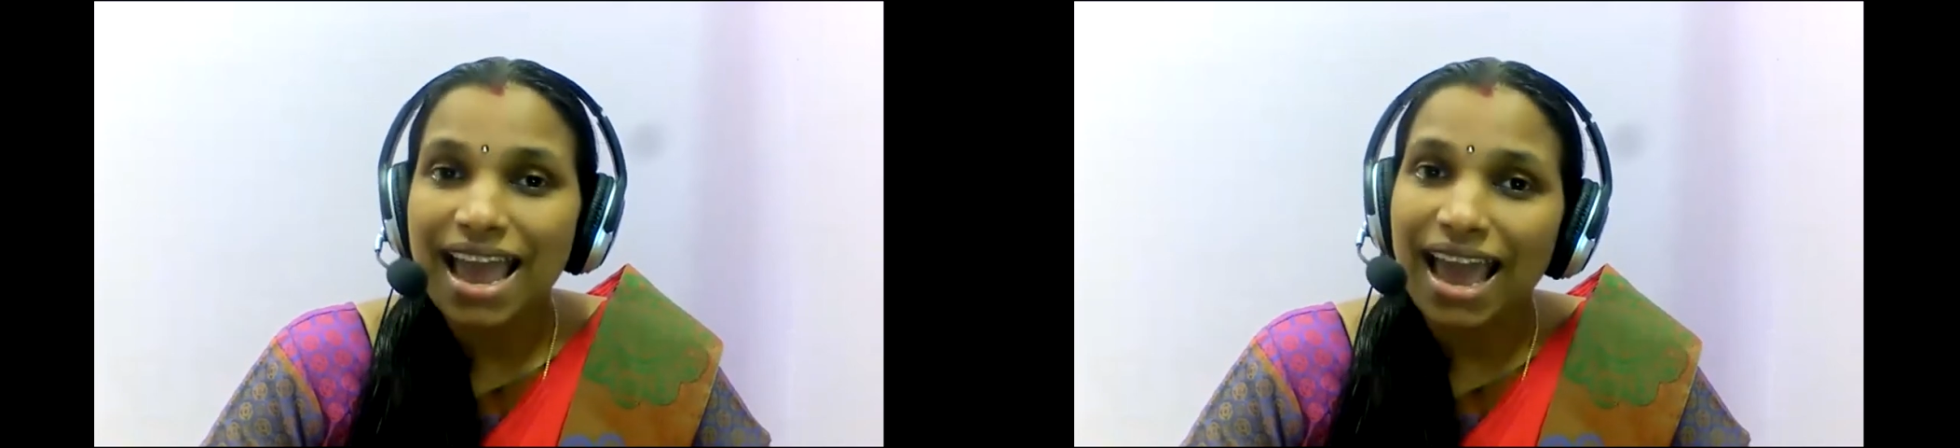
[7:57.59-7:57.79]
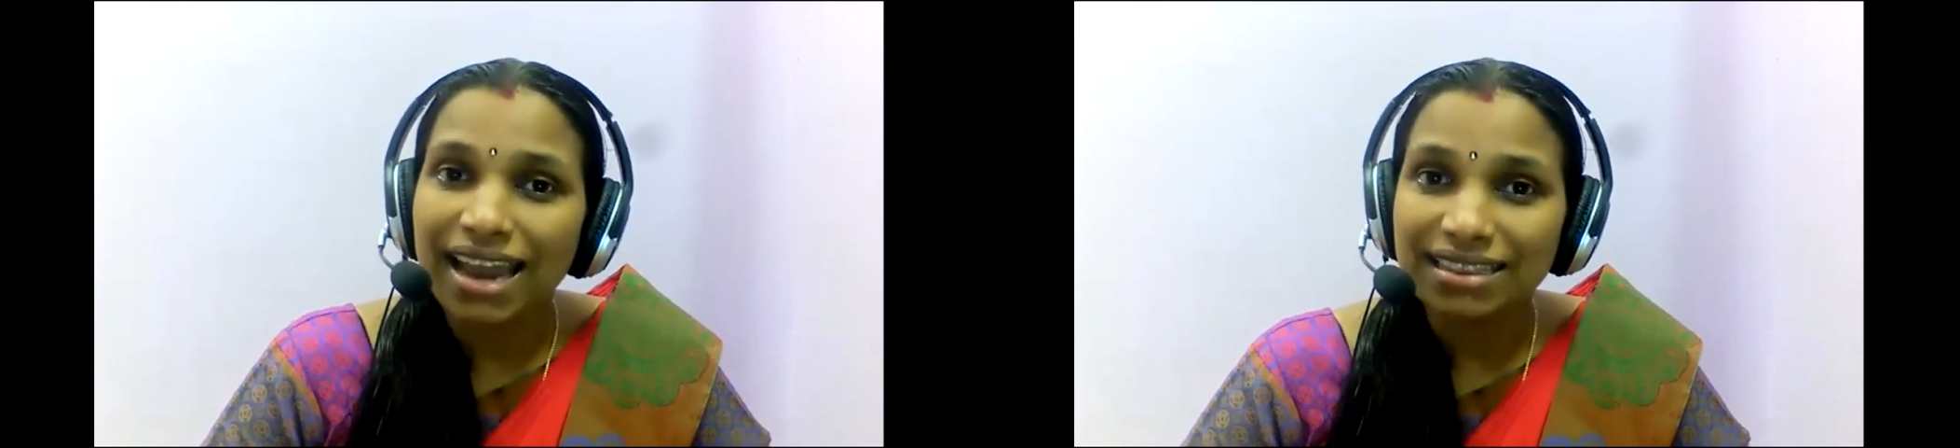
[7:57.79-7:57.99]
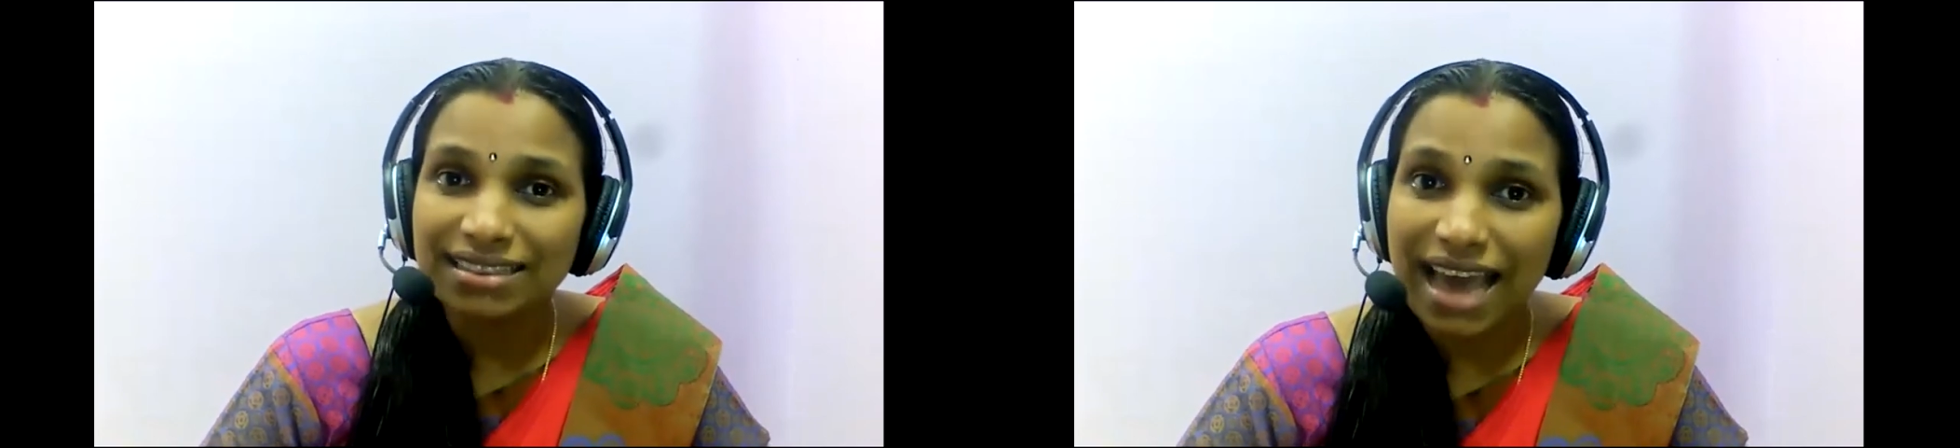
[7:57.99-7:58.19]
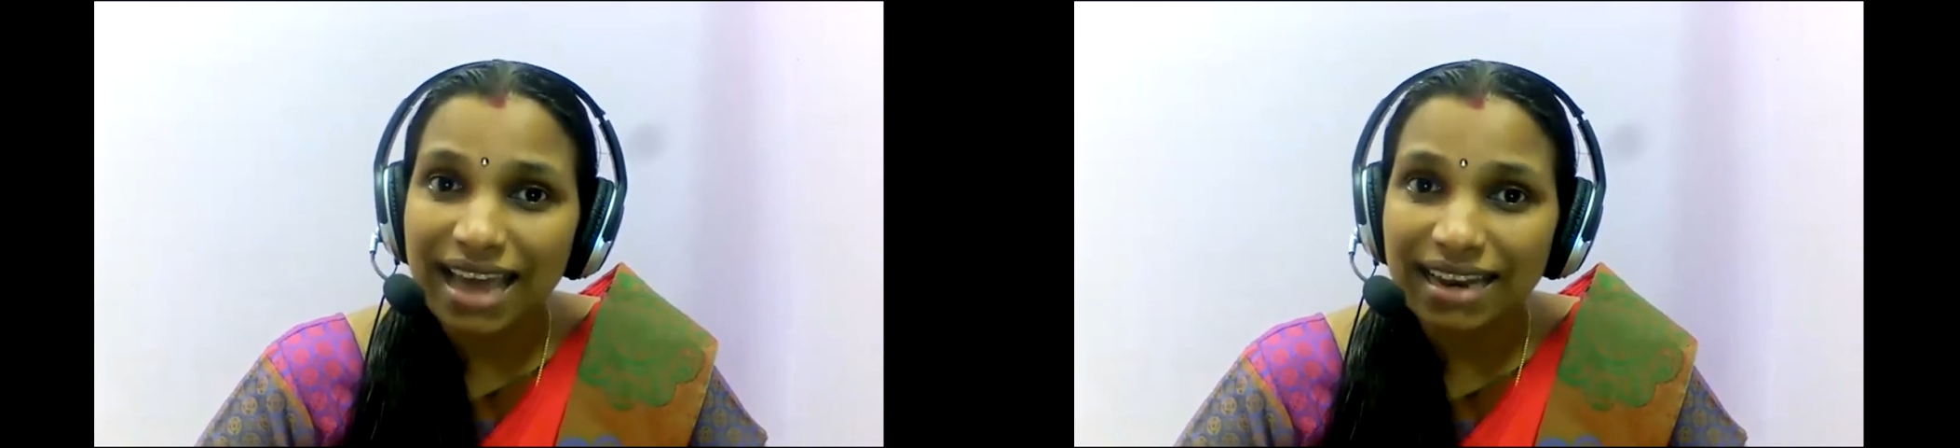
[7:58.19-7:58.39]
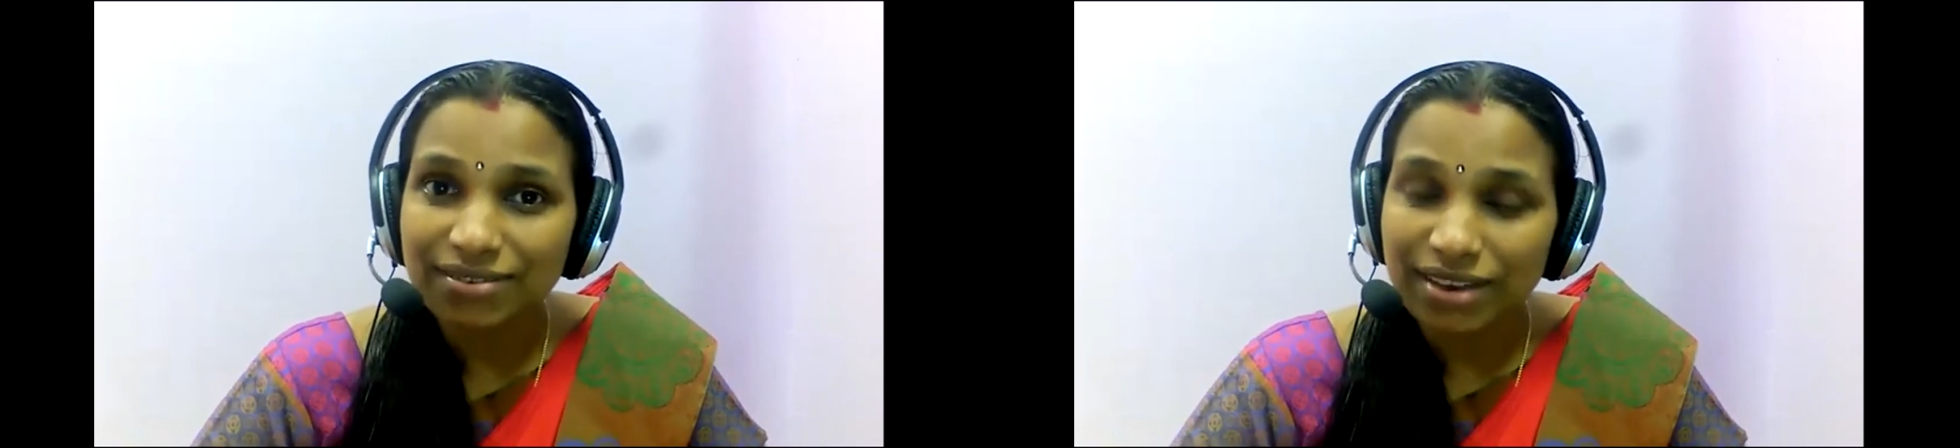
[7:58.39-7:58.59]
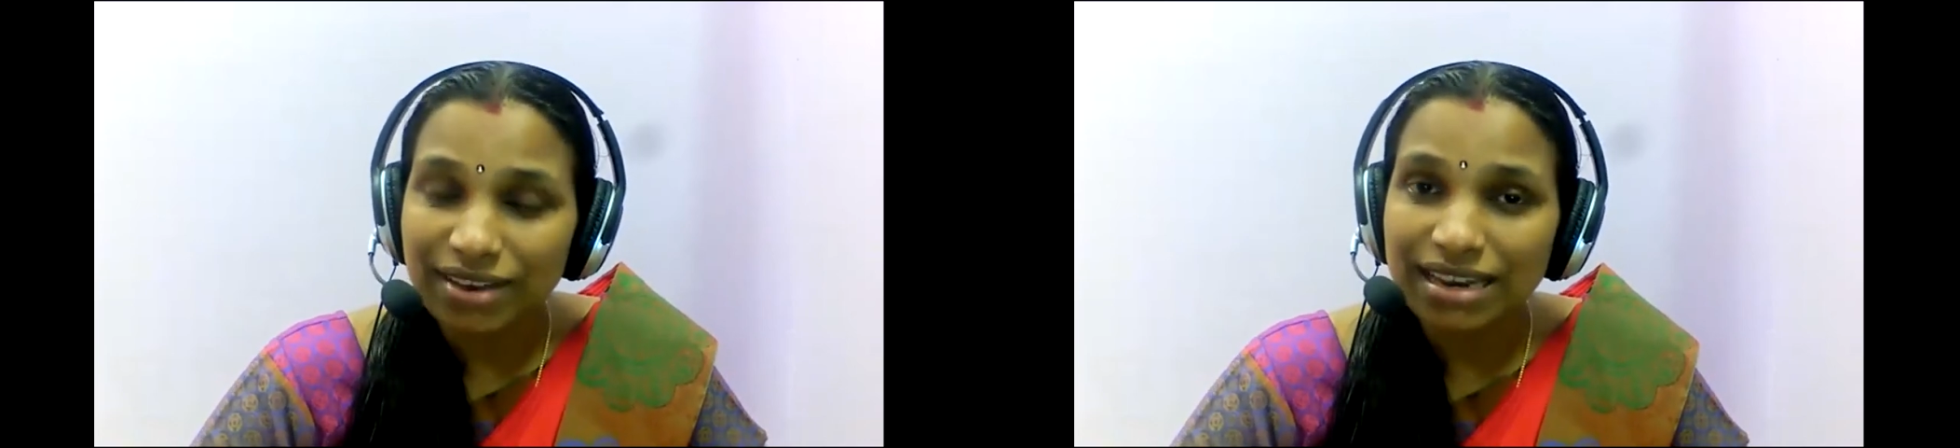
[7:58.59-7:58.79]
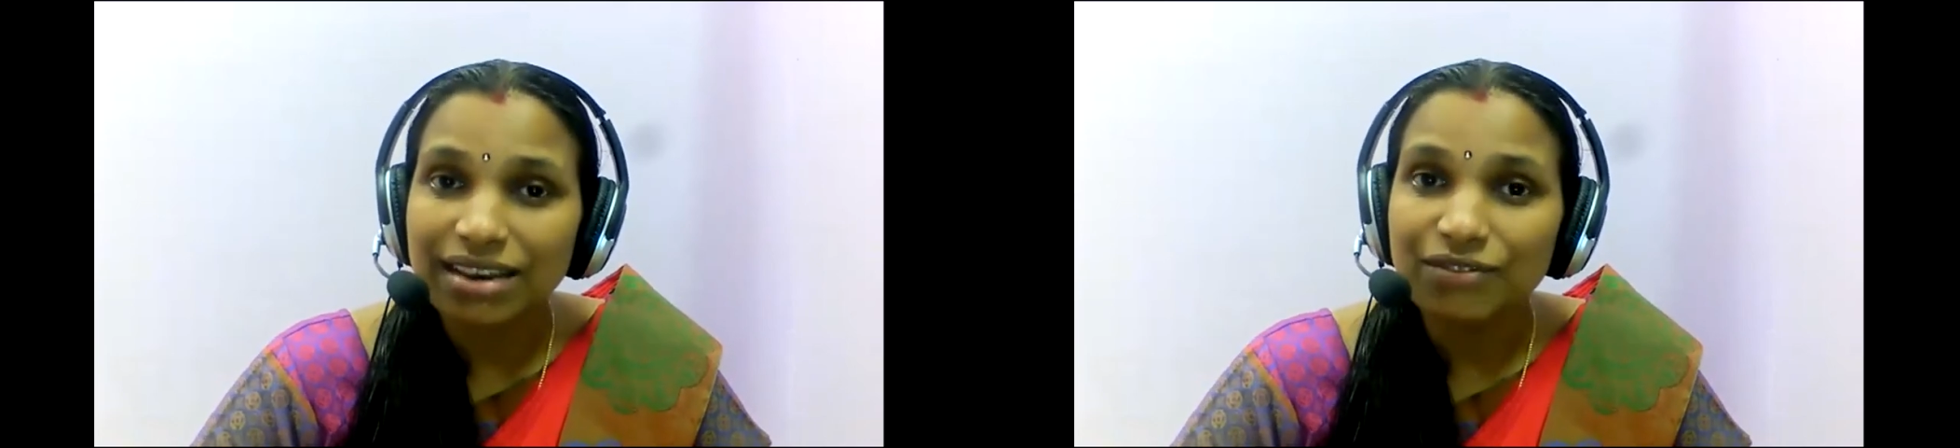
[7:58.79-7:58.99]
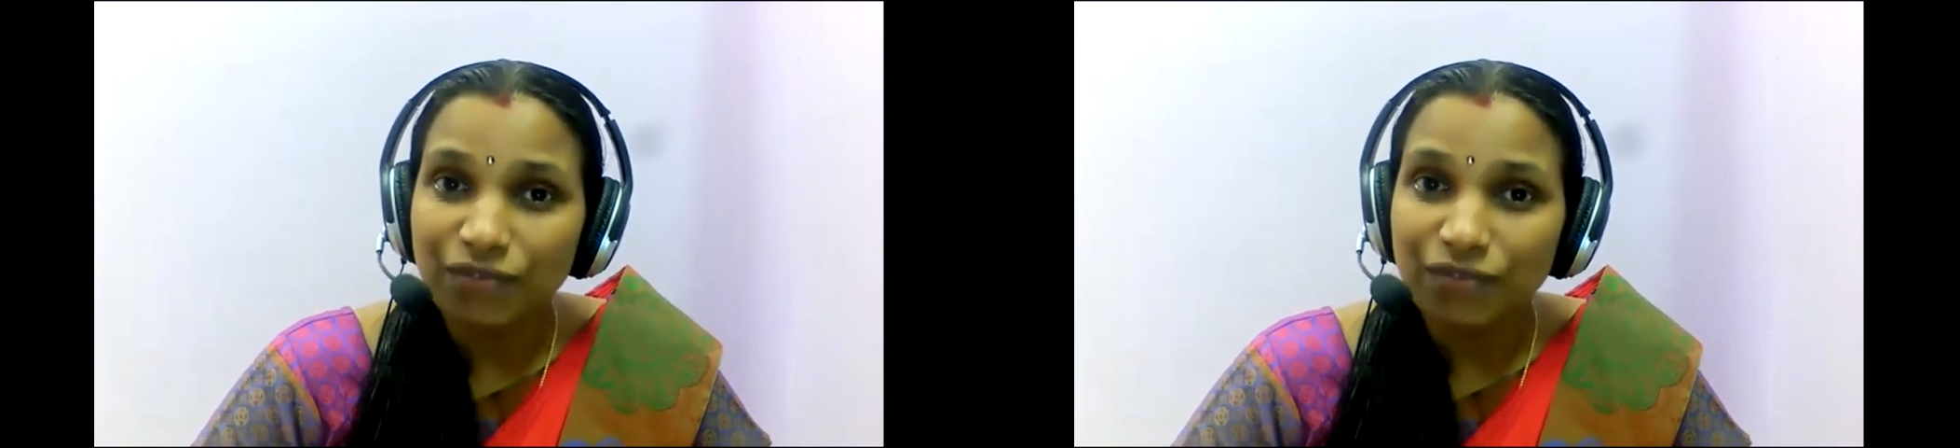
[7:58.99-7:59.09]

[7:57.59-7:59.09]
and that will